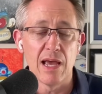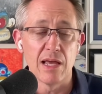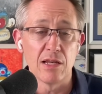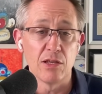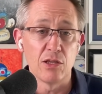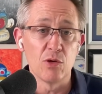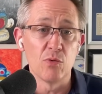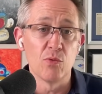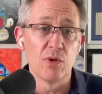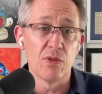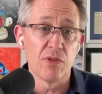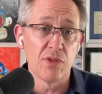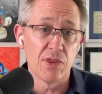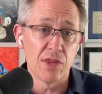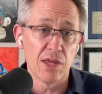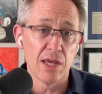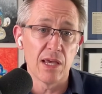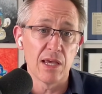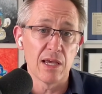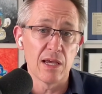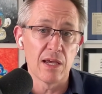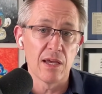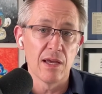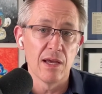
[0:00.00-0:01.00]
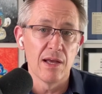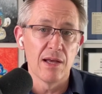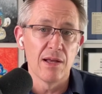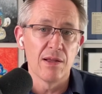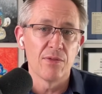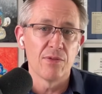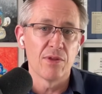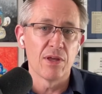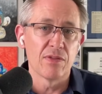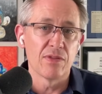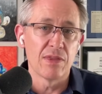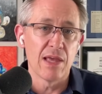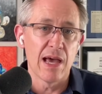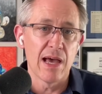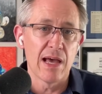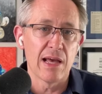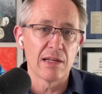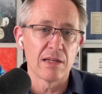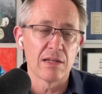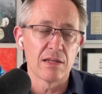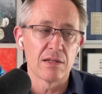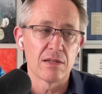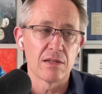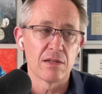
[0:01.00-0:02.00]
And you would think
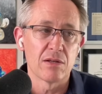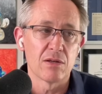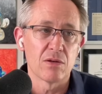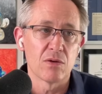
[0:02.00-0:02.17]
that